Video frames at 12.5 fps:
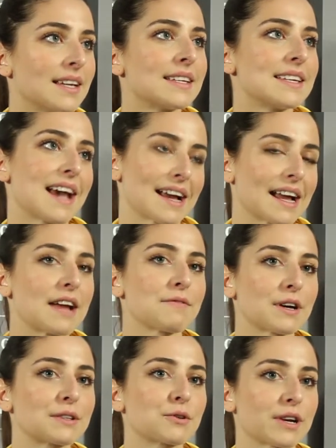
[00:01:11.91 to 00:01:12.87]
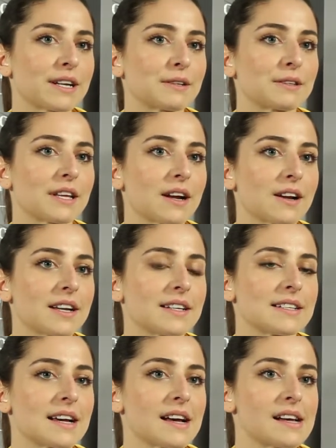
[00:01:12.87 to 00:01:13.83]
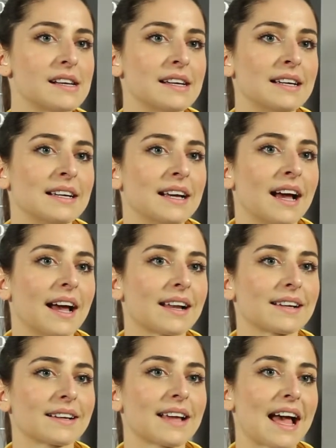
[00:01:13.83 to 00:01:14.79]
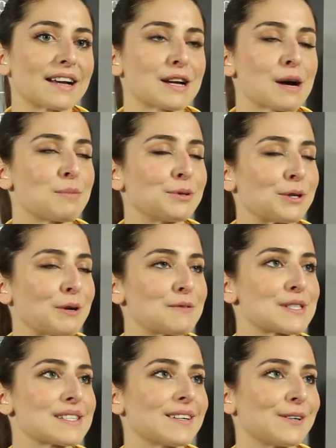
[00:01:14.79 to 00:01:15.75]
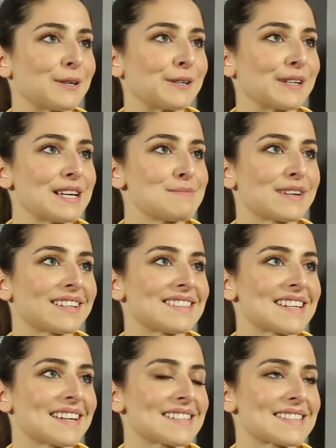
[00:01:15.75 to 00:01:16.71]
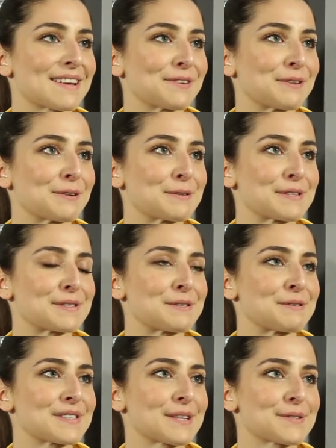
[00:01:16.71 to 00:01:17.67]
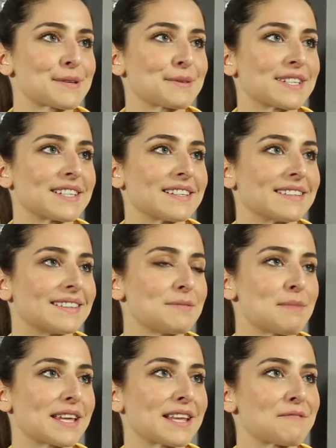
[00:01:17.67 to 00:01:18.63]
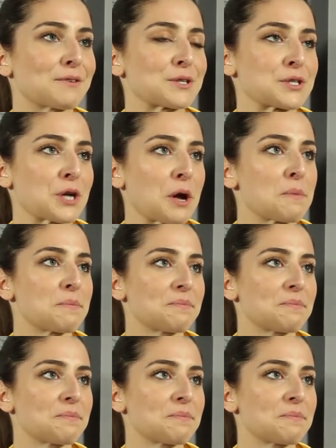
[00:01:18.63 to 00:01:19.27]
Yeah, I felt great out there and had a couple nerves early, but settled those as soon as I was able to make that first shot.